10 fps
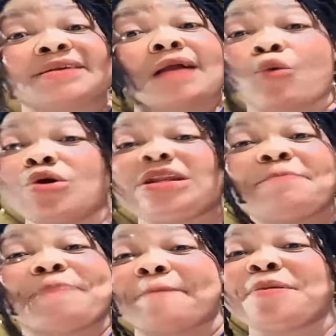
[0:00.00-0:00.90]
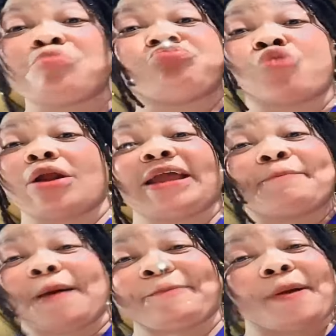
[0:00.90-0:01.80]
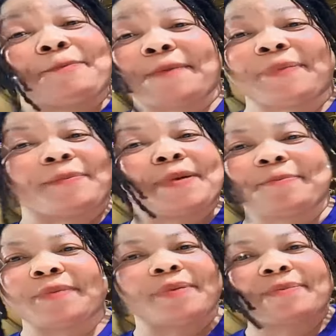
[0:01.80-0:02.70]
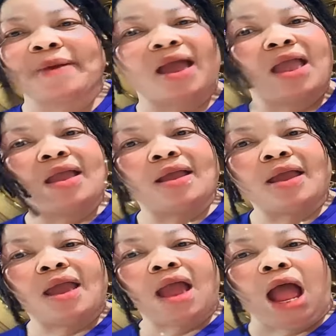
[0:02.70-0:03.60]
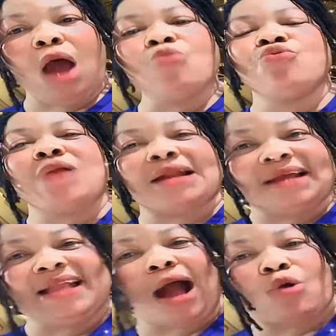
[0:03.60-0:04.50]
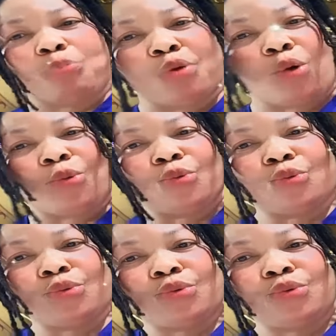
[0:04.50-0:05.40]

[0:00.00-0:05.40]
Sika kodi baby bone papa papa papa papa. A wuda ti yankopon.